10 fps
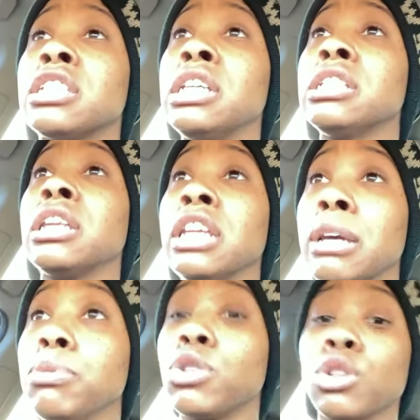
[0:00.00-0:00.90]
these
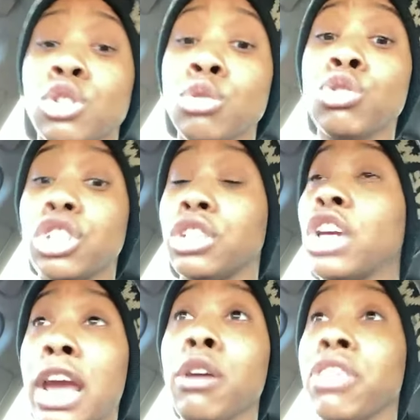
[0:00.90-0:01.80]
lips to
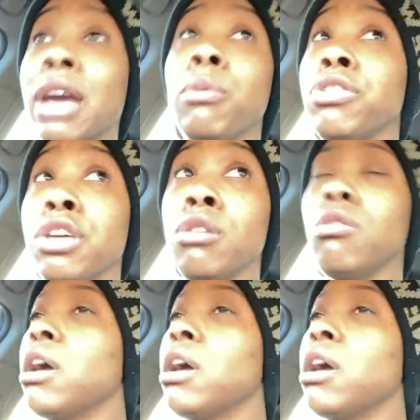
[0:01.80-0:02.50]
share that with you,